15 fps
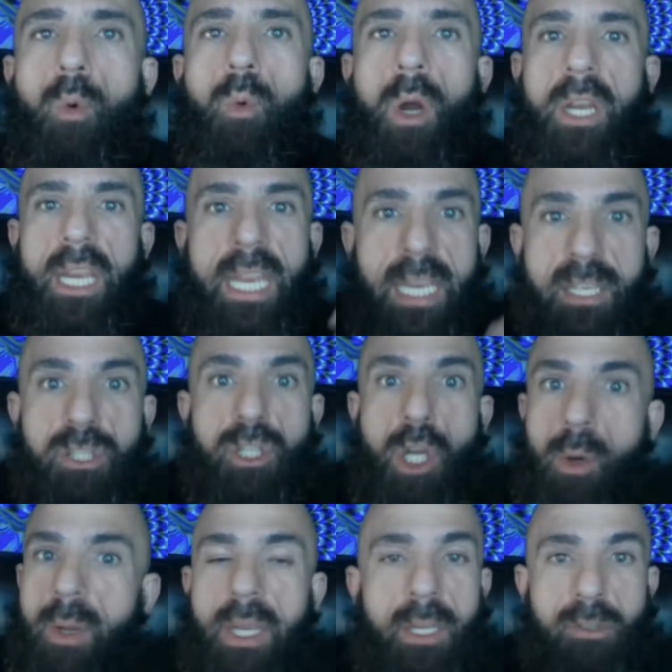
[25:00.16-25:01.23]
what he's
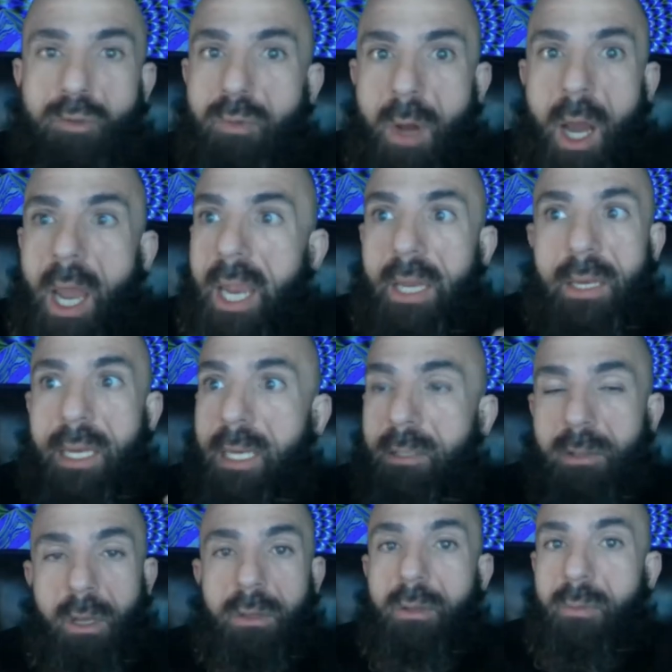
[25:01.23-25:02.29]
doing is right and he's
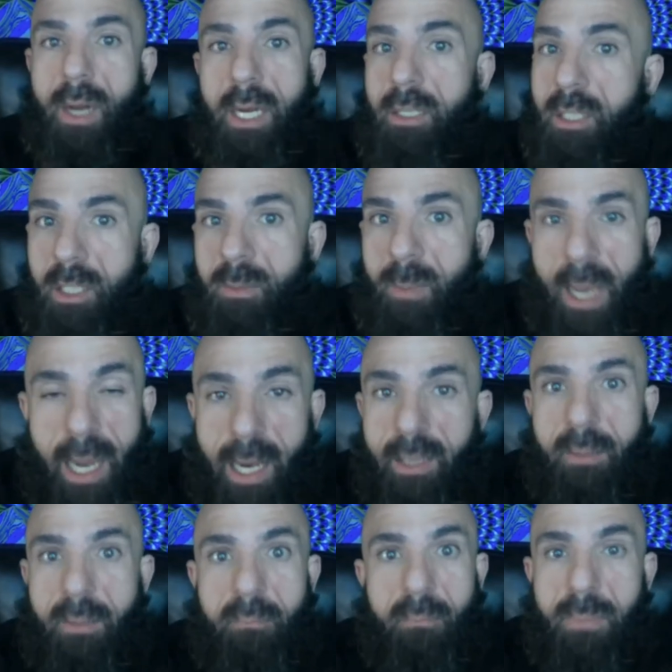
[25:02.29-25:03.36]
on the righteous
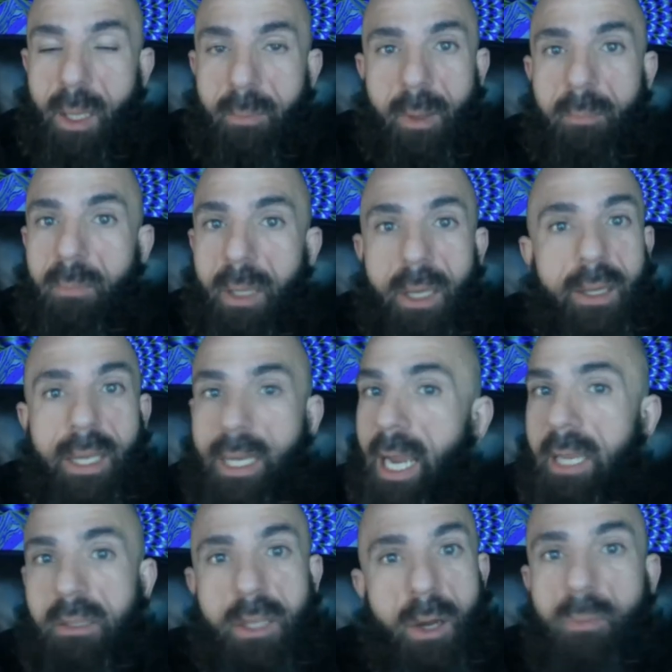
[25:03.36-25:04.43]
path and blah blah blah. Like,
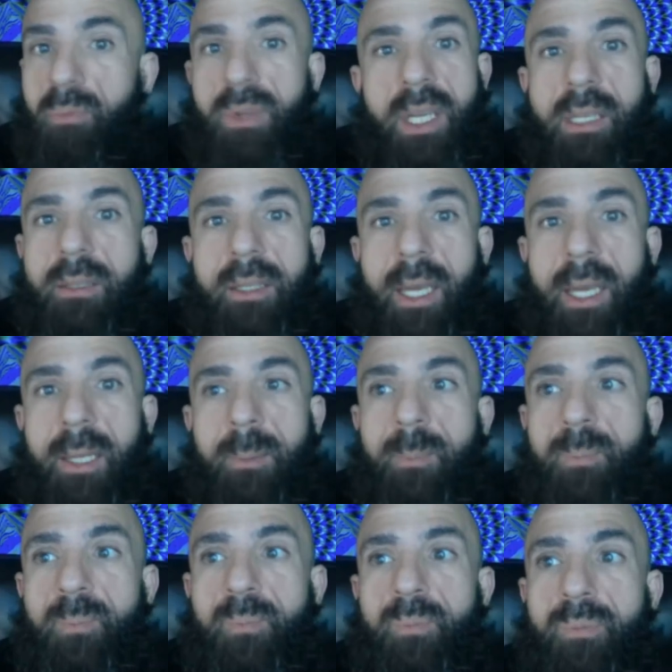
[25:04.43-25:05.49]
I don't think that
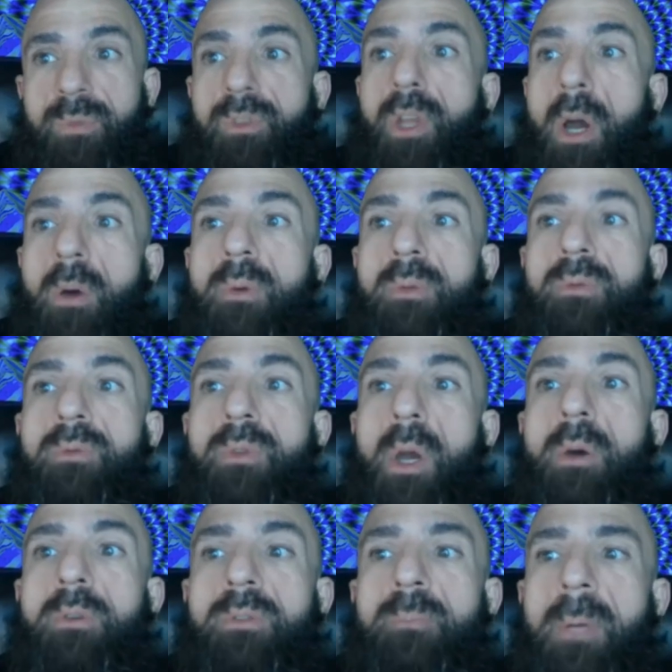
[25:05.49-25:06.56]

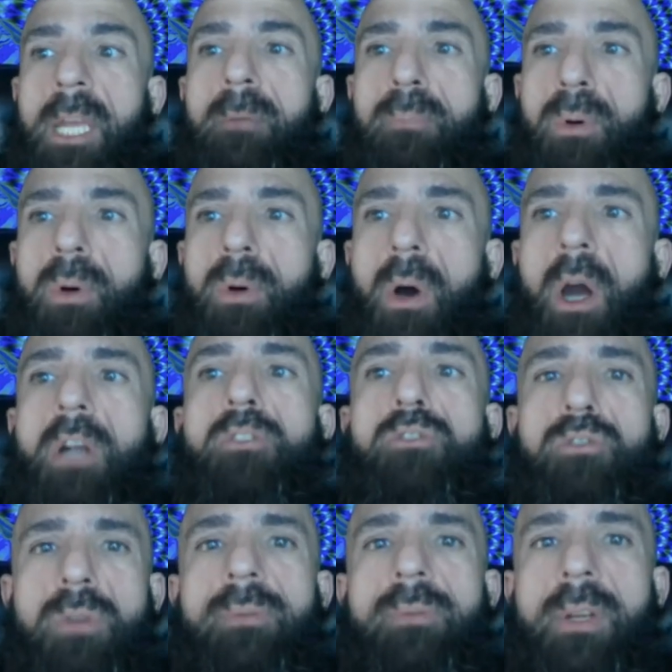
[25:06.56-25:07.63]
those people are
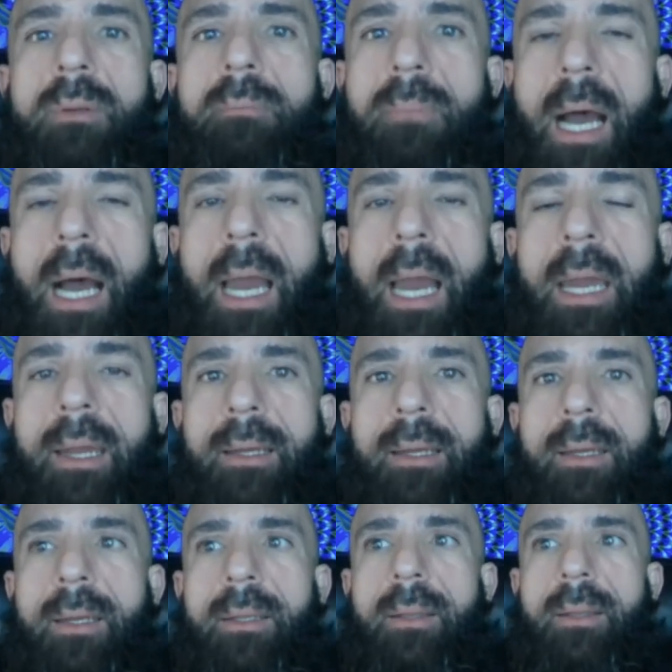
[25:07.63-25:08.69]
driven by
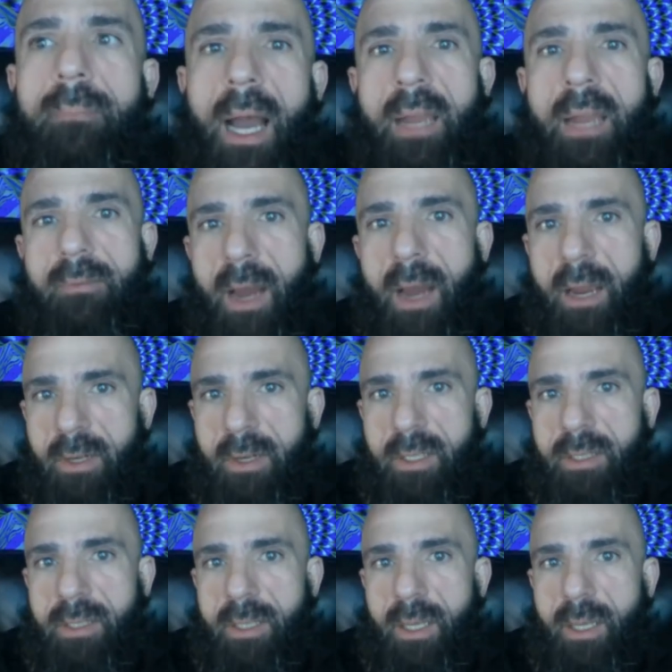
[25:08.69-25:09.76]
the mind
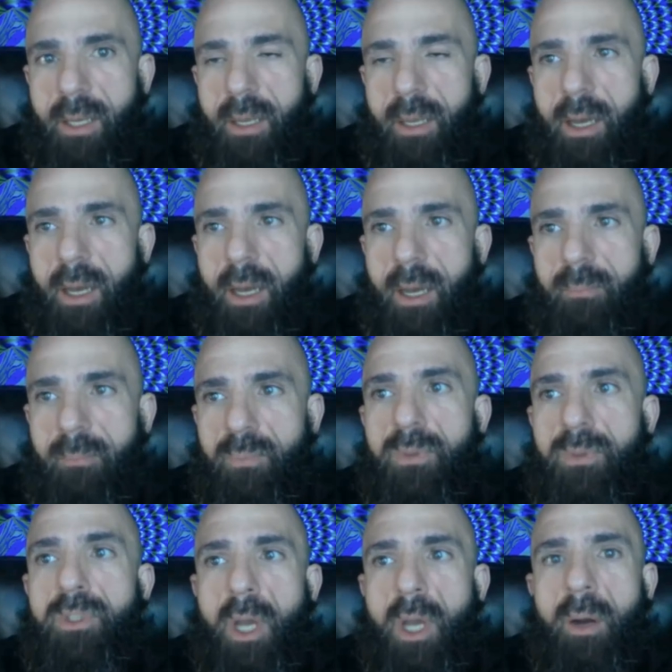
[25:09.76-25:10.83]
virus um,
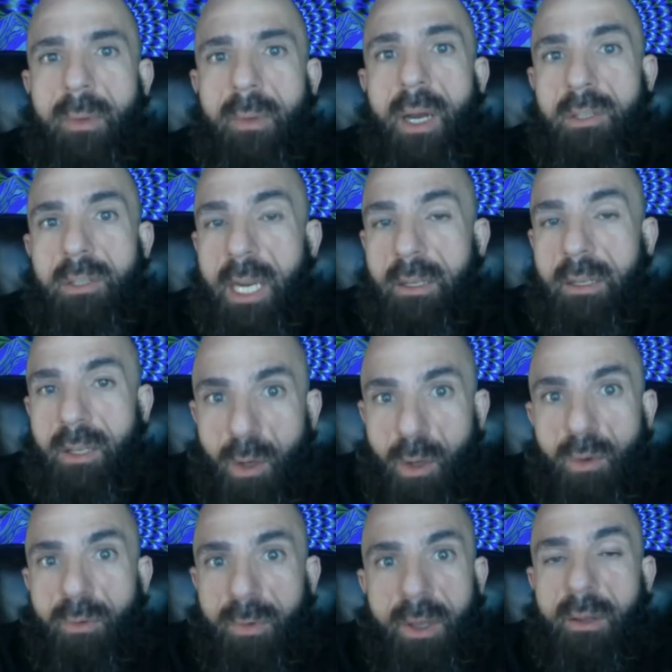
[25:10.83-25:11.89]
so much. I do
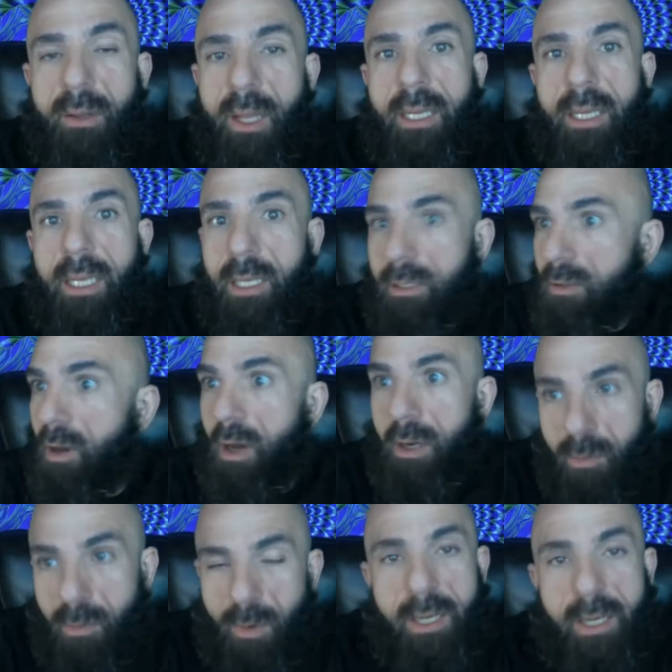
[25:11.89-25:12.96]
feel like he's on
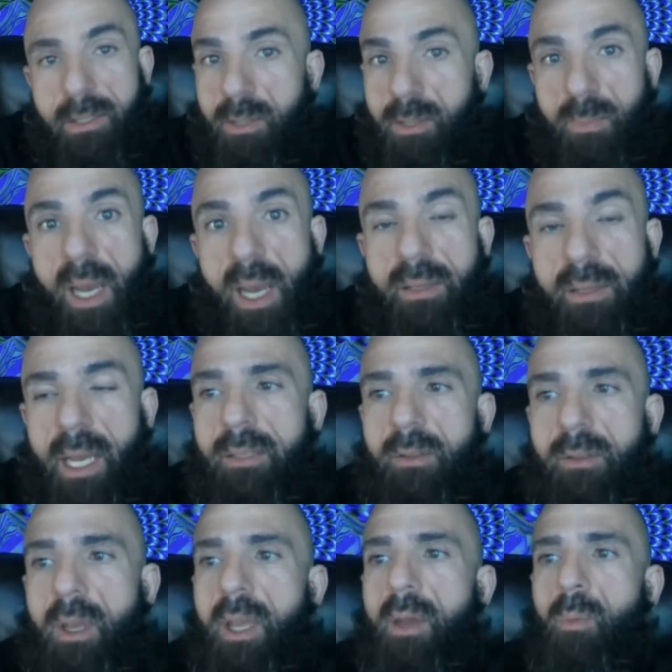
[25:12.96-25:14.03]
a righteous path. I
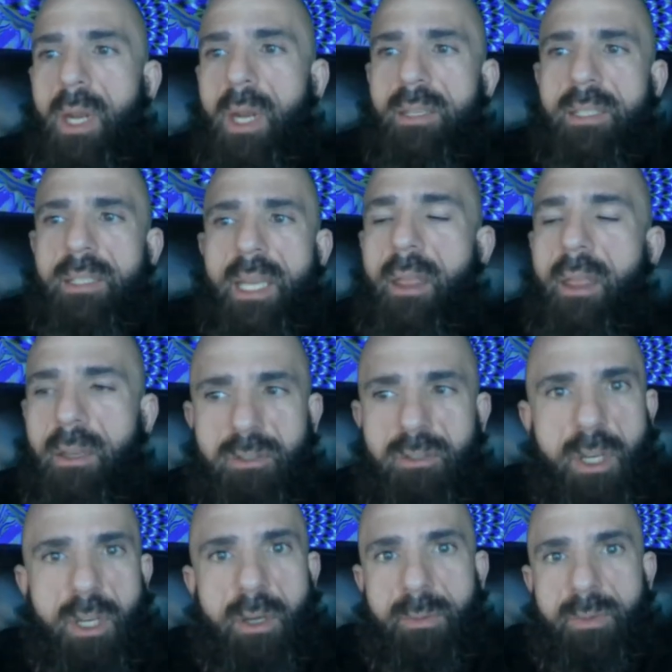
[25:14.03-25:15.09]
when I see Alex
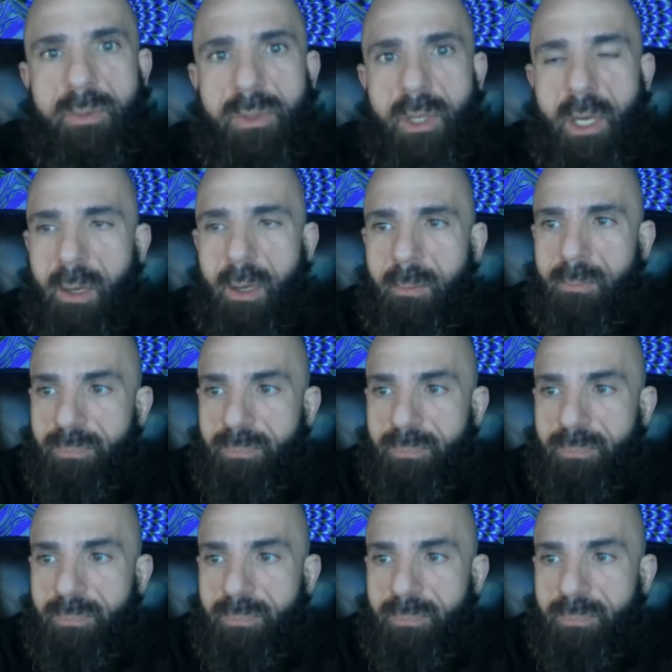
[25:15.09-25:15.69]
Jones. Uh,